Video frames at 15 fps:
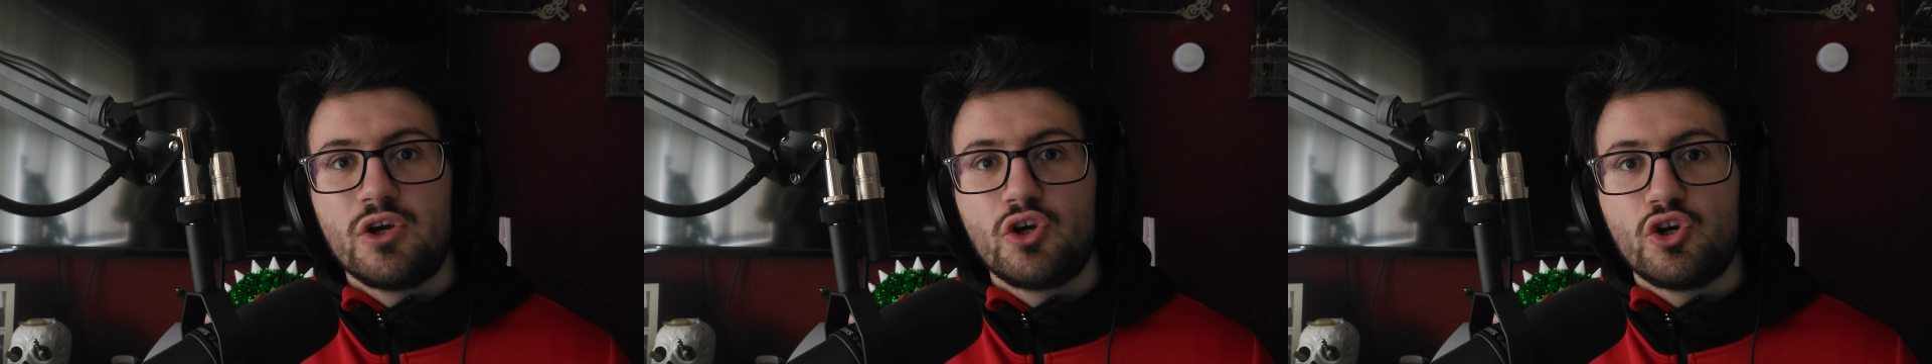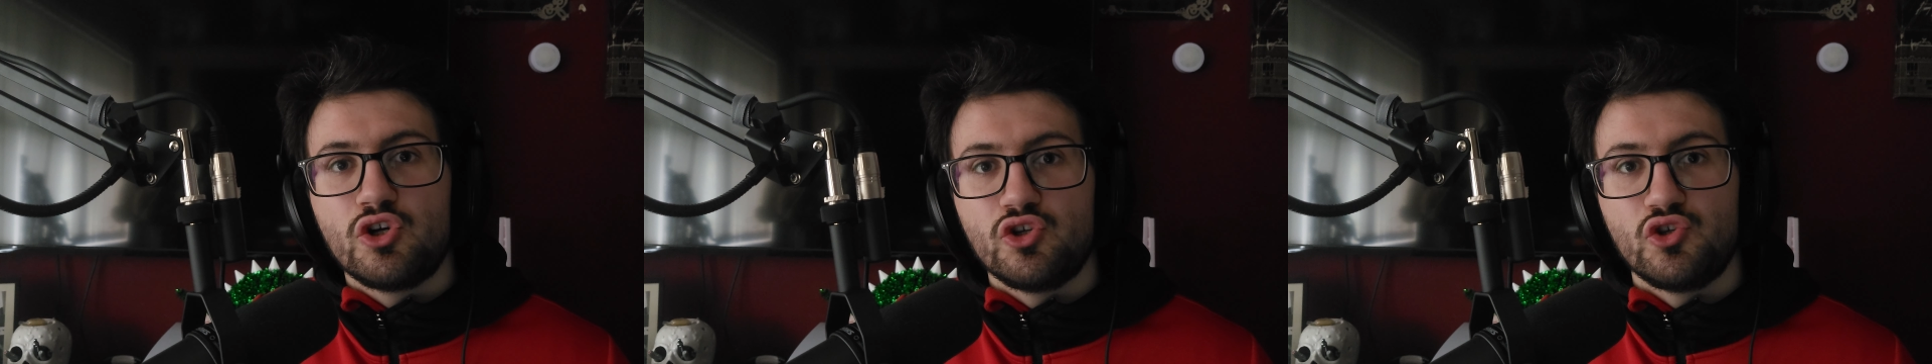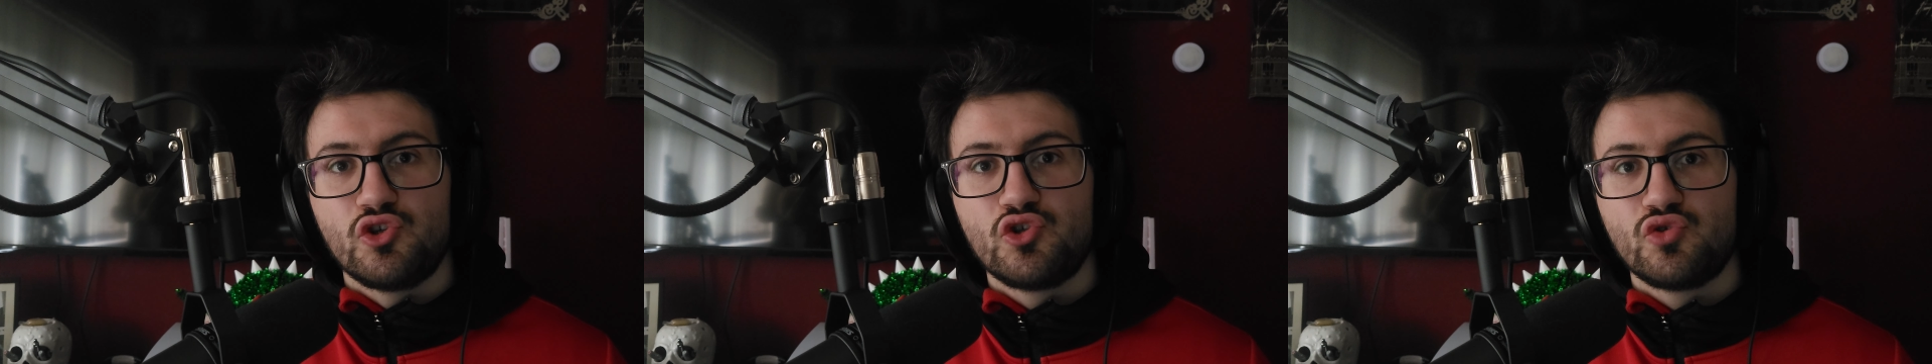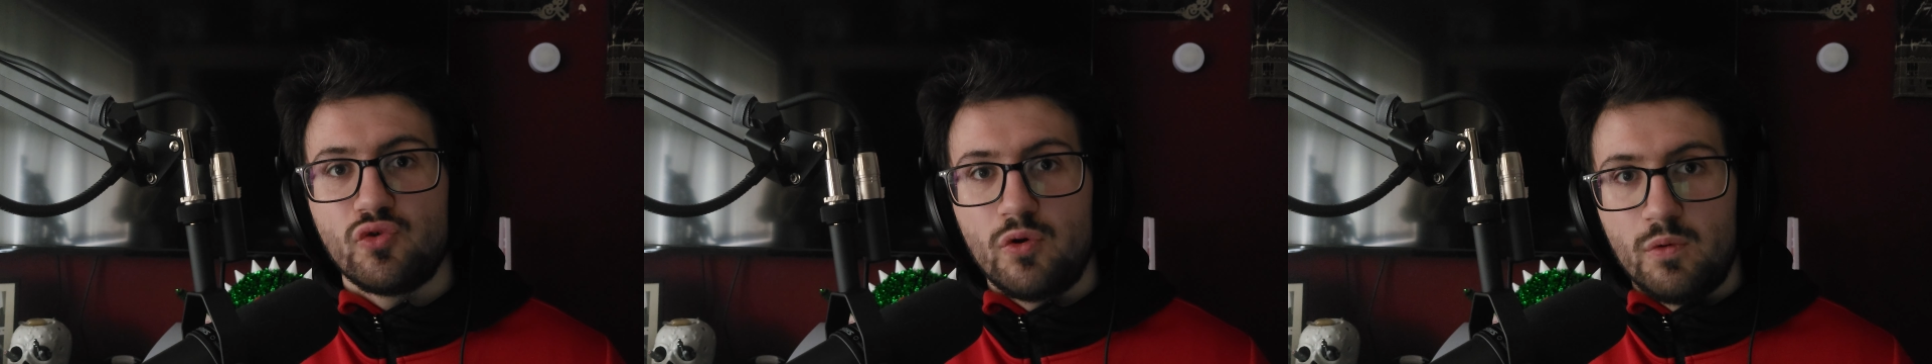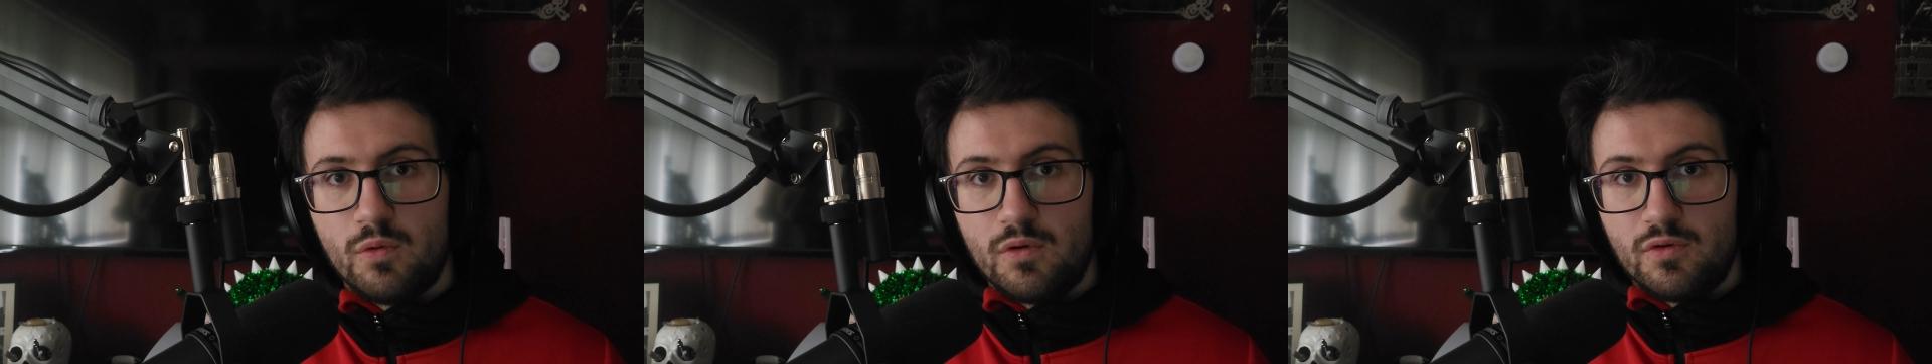
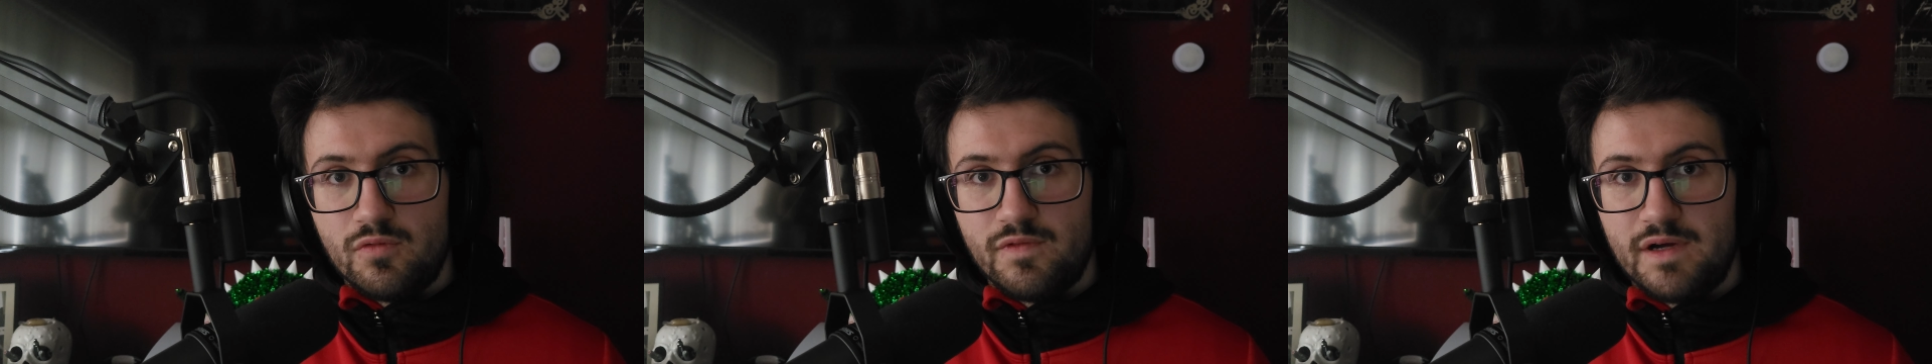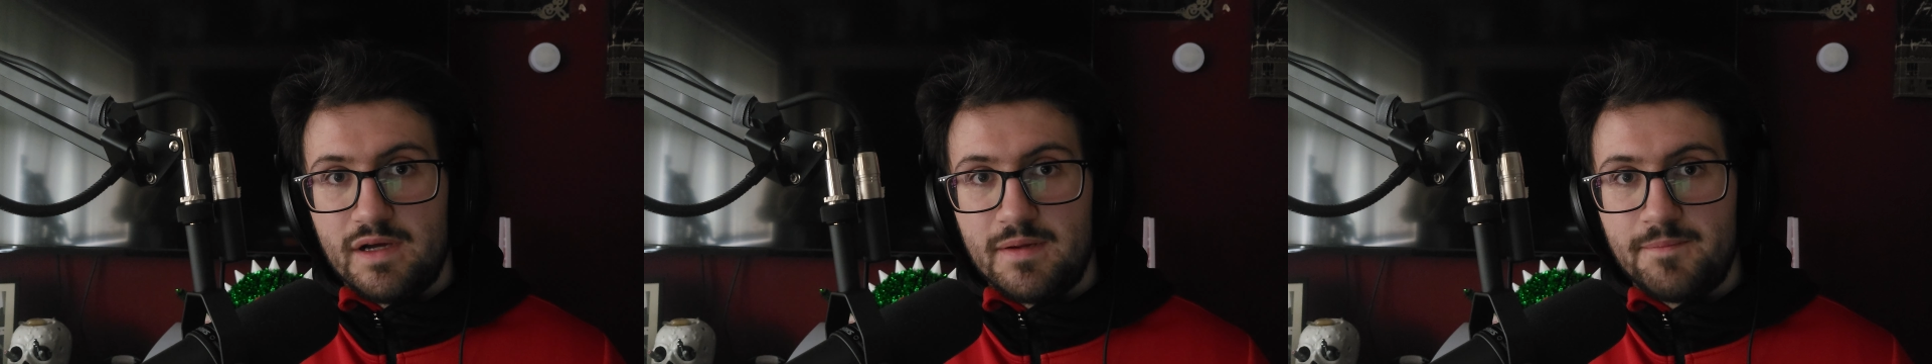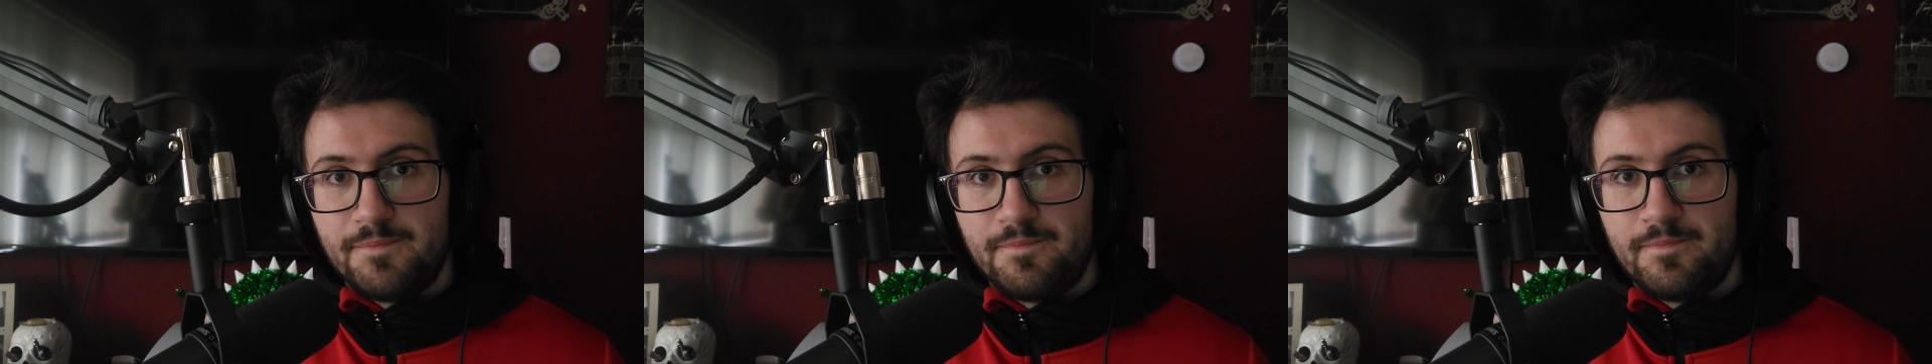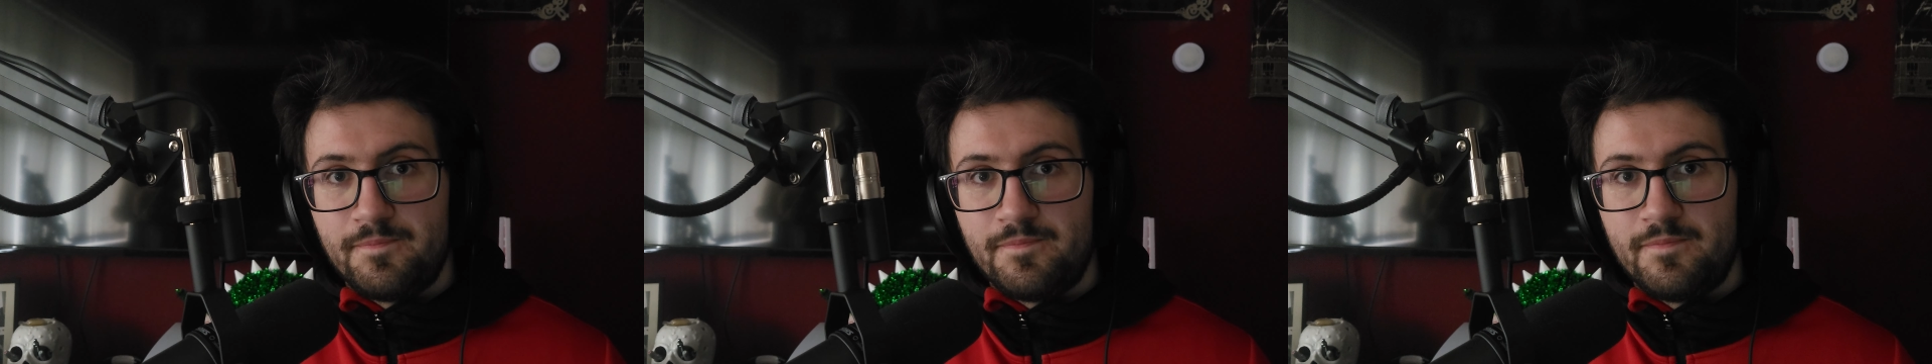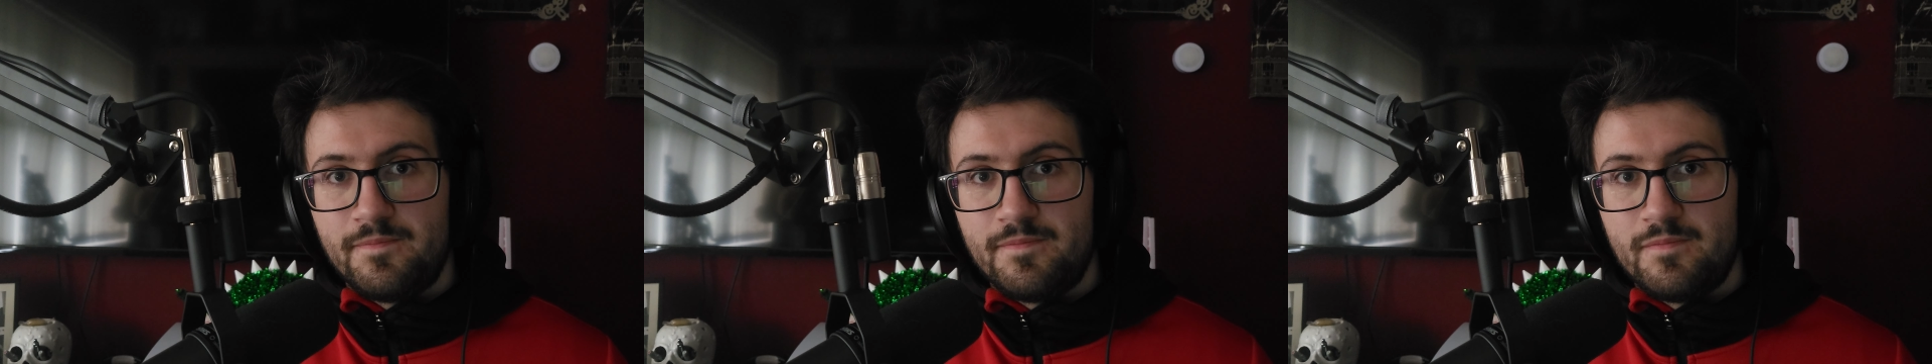control over
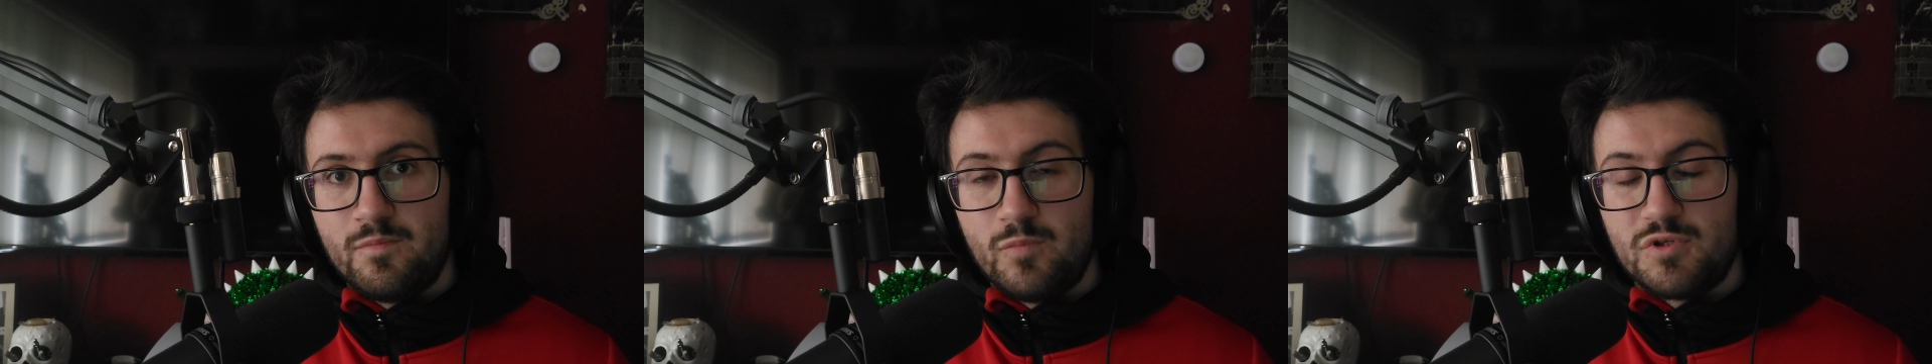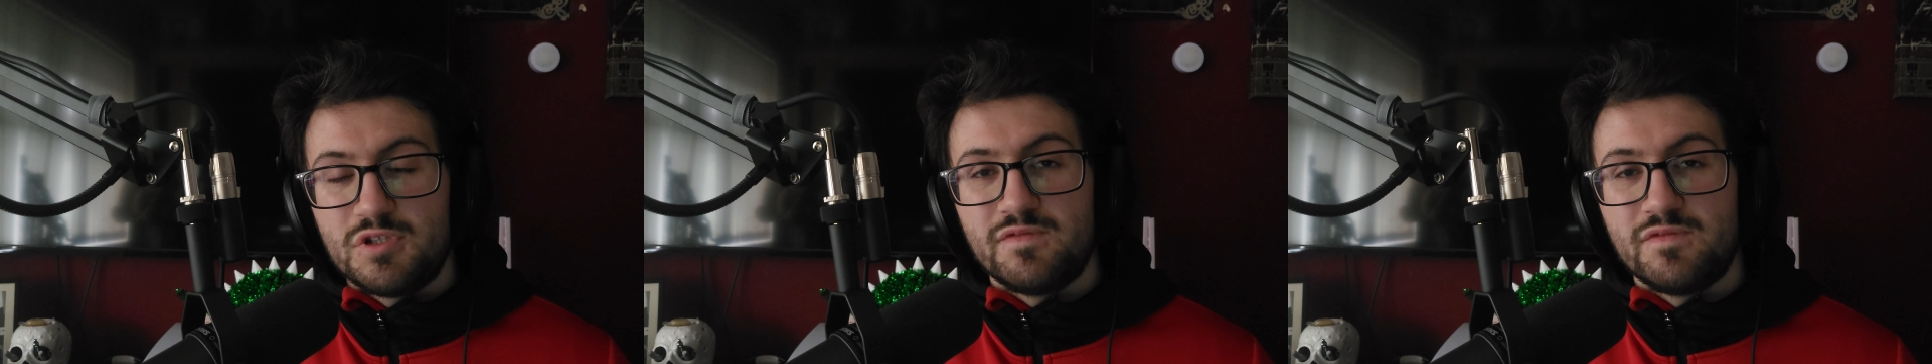which